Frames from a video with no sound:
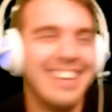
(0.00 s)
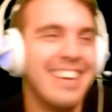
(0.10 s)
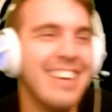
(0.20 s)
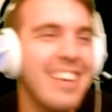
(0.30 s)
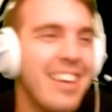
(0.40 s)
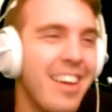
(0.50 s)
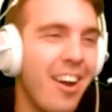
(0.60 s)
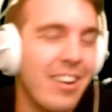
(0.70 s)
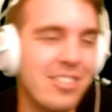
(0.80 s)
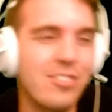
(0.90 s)

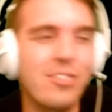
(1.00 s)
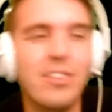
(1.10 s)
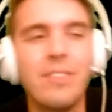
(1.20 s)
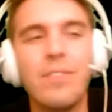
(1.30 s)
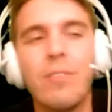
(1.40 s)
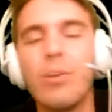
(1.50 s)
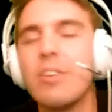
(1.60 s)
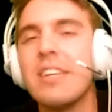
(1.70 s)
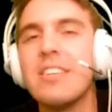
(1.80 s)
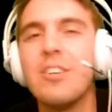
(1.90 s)
all right. So what do
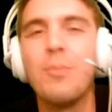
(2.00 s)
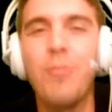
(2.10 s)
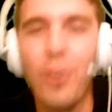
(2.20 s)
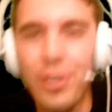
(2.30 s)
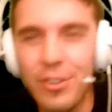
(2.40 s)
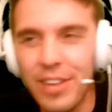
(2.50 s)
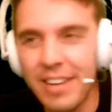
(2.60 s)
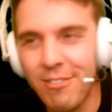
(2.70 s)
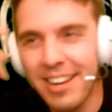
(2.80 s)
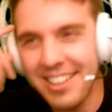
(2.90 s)
you need to do before you
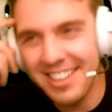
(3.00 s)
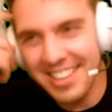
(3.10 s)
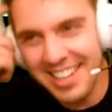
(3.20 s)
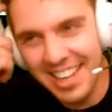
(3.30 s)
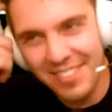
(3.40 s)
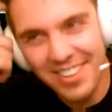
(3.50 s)
like right-click the inhib?